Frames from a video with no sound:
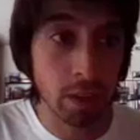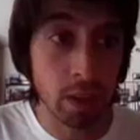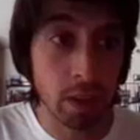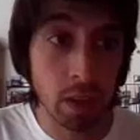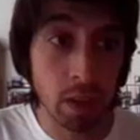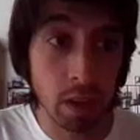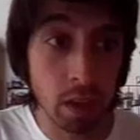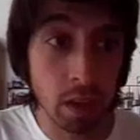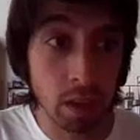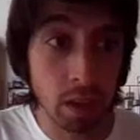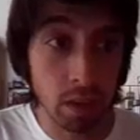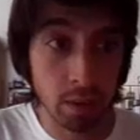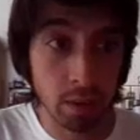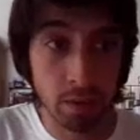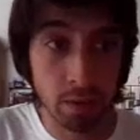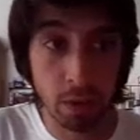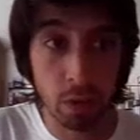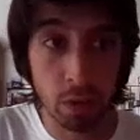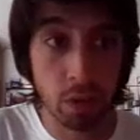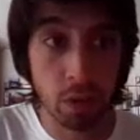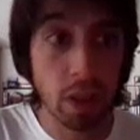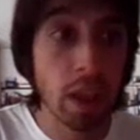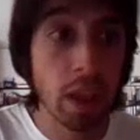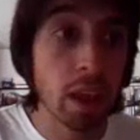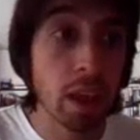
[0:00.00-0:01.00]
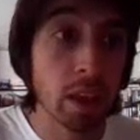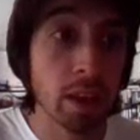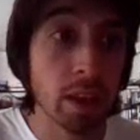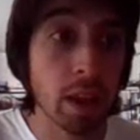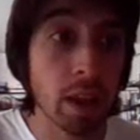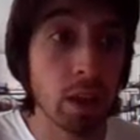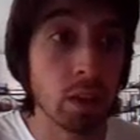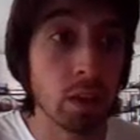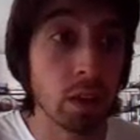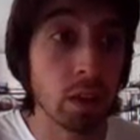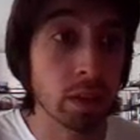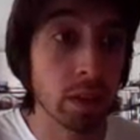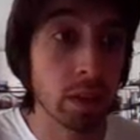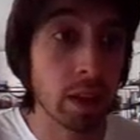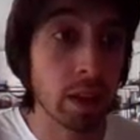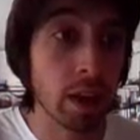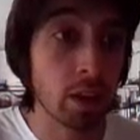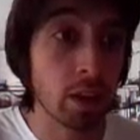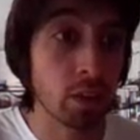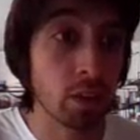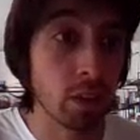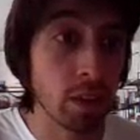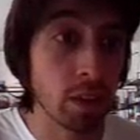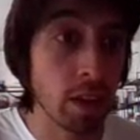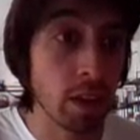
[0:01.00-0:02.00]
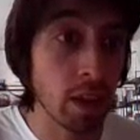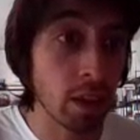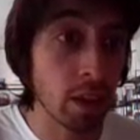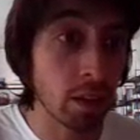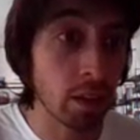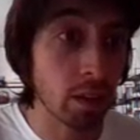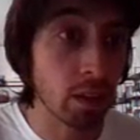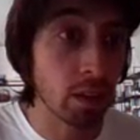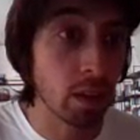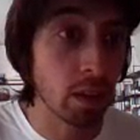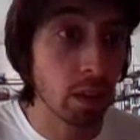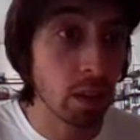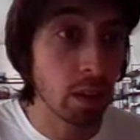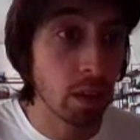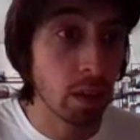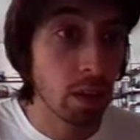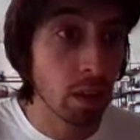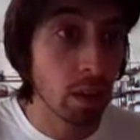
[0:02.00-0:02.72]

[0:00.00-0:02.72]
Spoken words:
we're going to see firsthand how long that actually takes.